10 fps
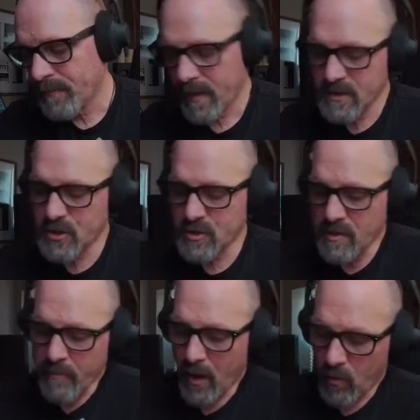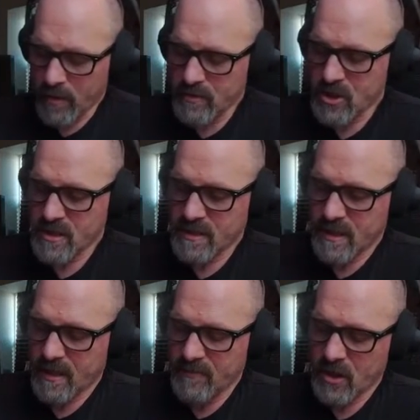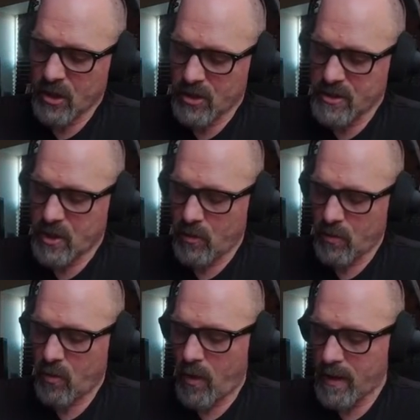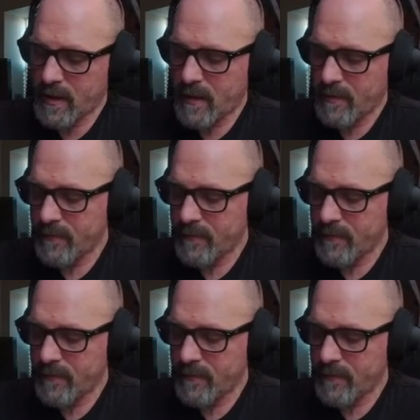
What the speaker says: let's use the bell one just because it gives a good tonal quality.